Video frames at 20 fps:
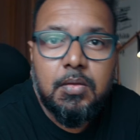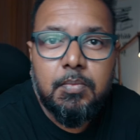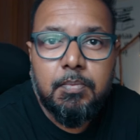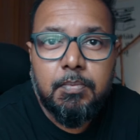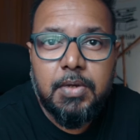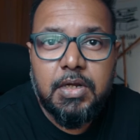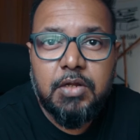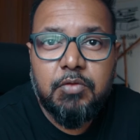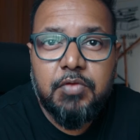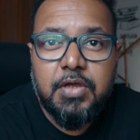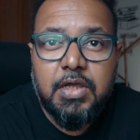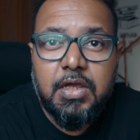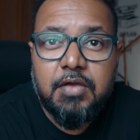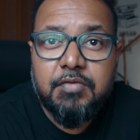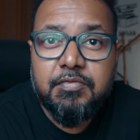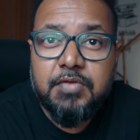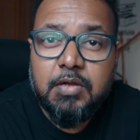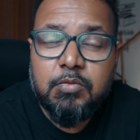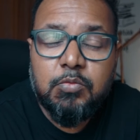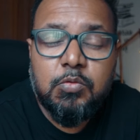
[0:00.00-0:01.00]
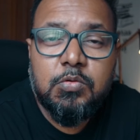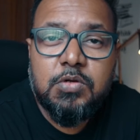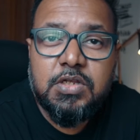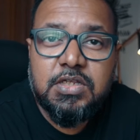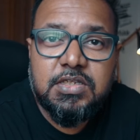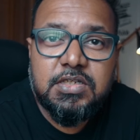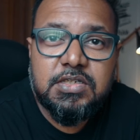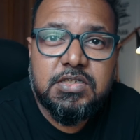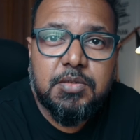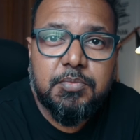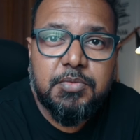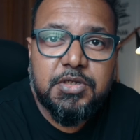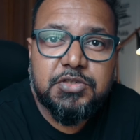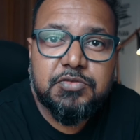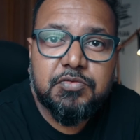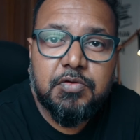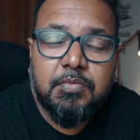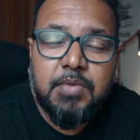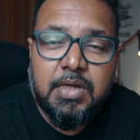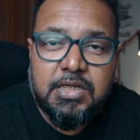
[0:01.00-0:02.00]
By the way, I've downloaded this image
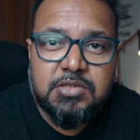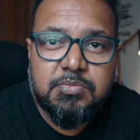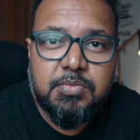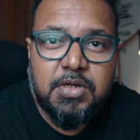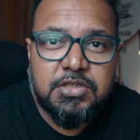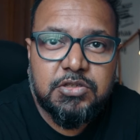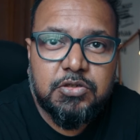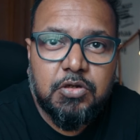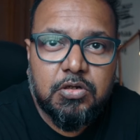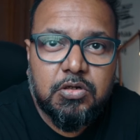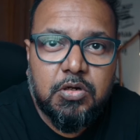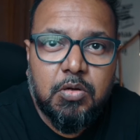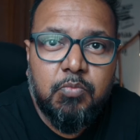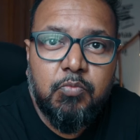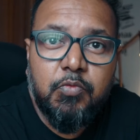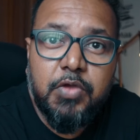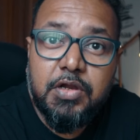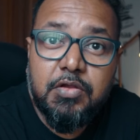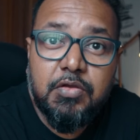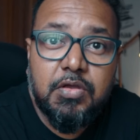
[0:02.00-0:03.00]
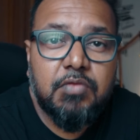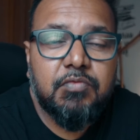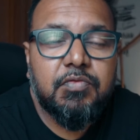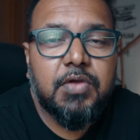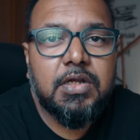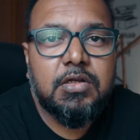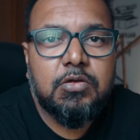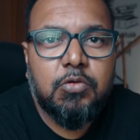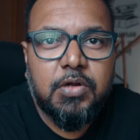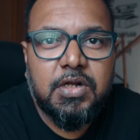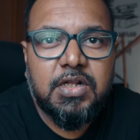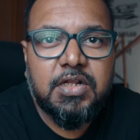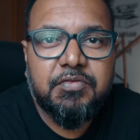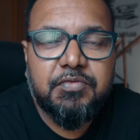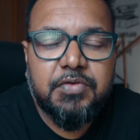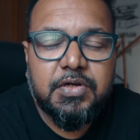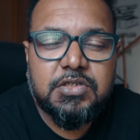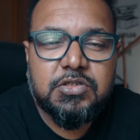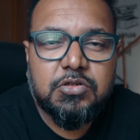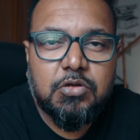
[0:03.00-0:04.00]
from unsplash.com where you can find
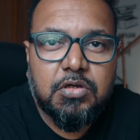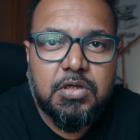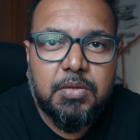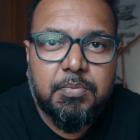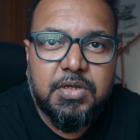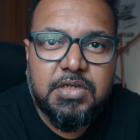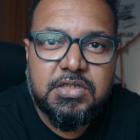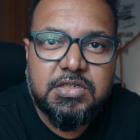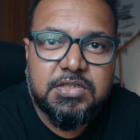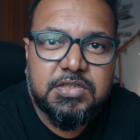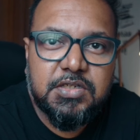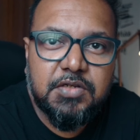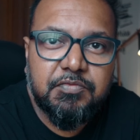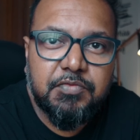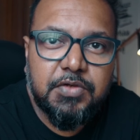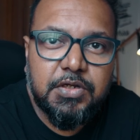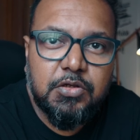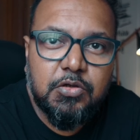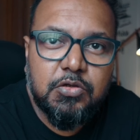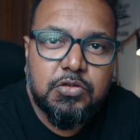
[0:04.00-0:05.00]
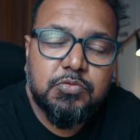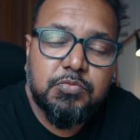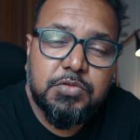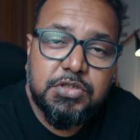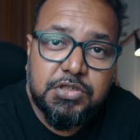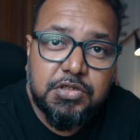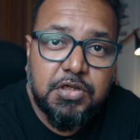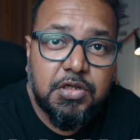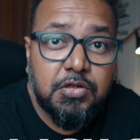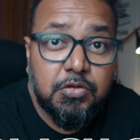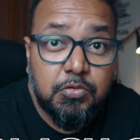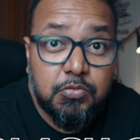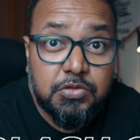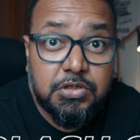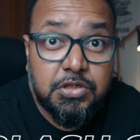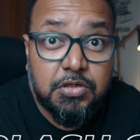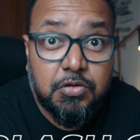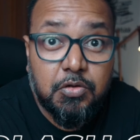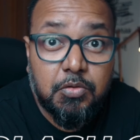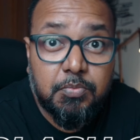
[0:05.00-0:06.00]
relatively stock images and videos which you can use
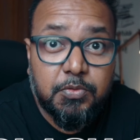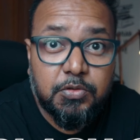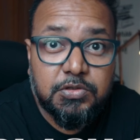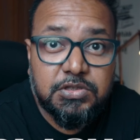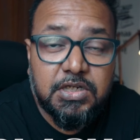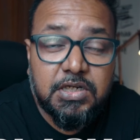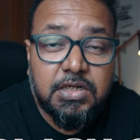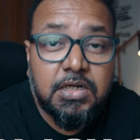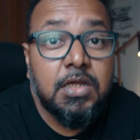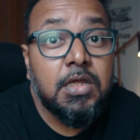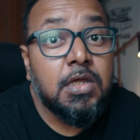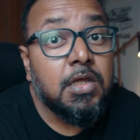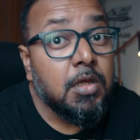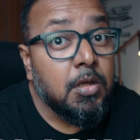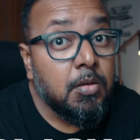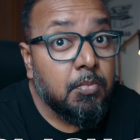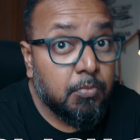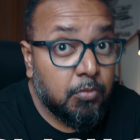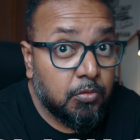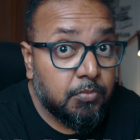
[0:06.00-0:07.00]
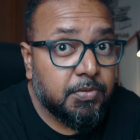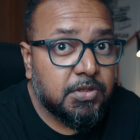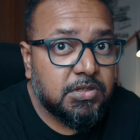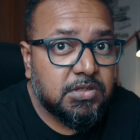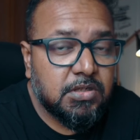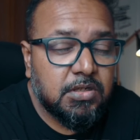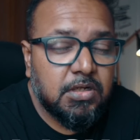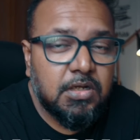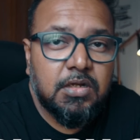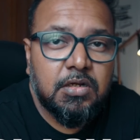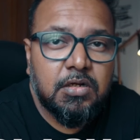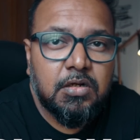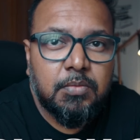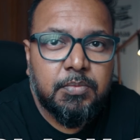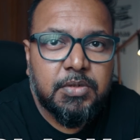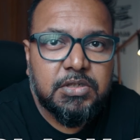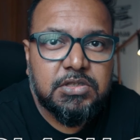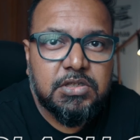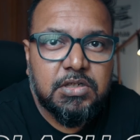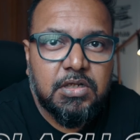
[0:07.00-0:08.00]
in your project, both personal and
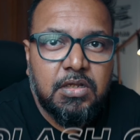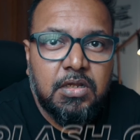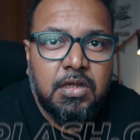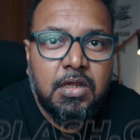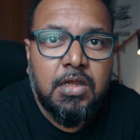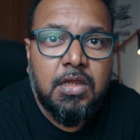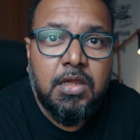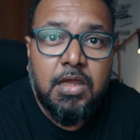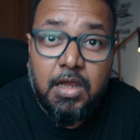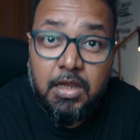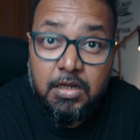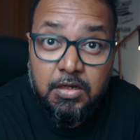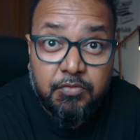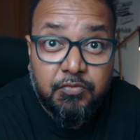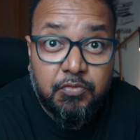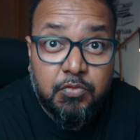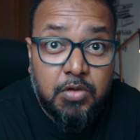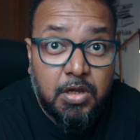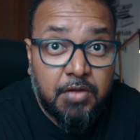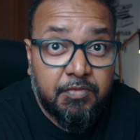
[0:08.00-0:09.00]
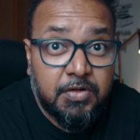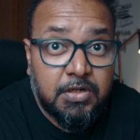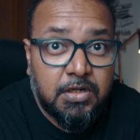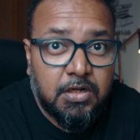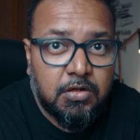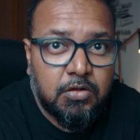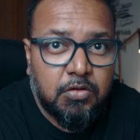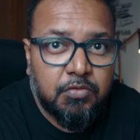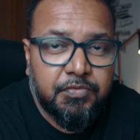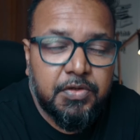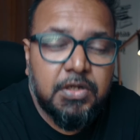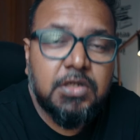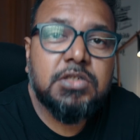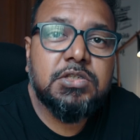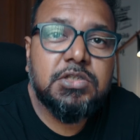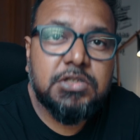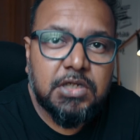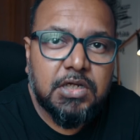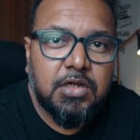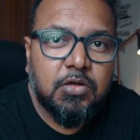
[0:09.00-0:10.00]
commercial. And if you haven't heard of it,
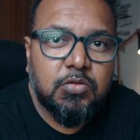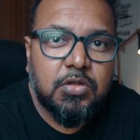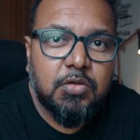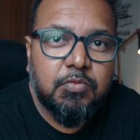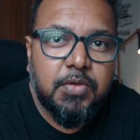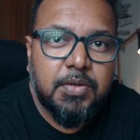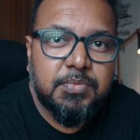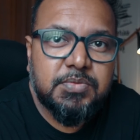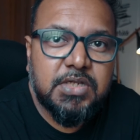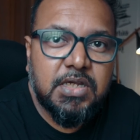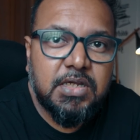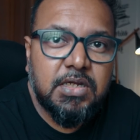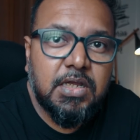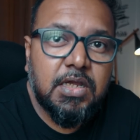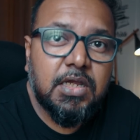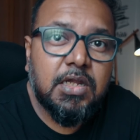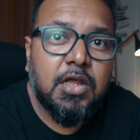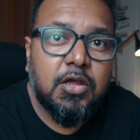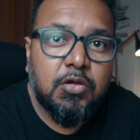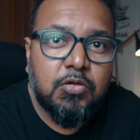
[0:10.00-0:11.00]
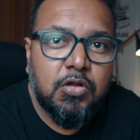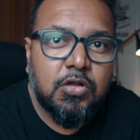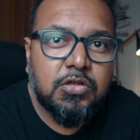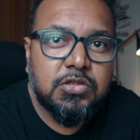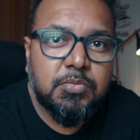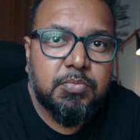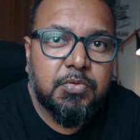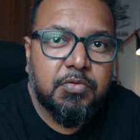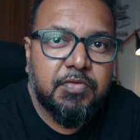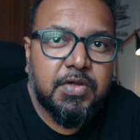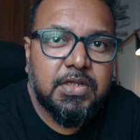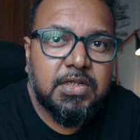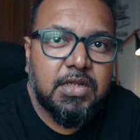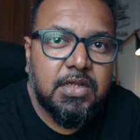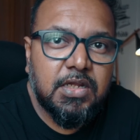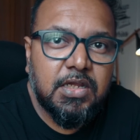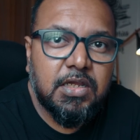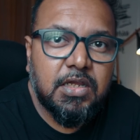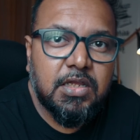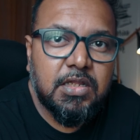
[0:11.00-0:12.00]
check out the website, and I'll also provide the
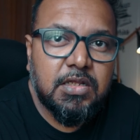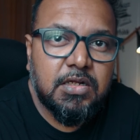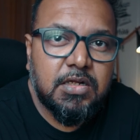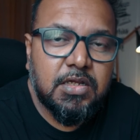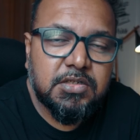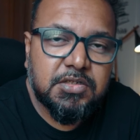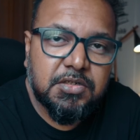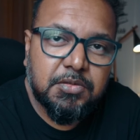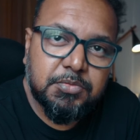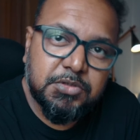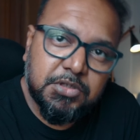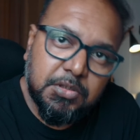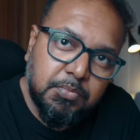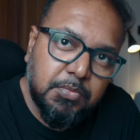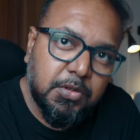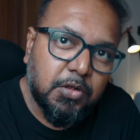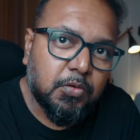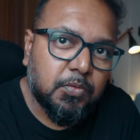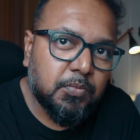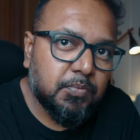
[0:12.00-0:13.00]
link in the description below.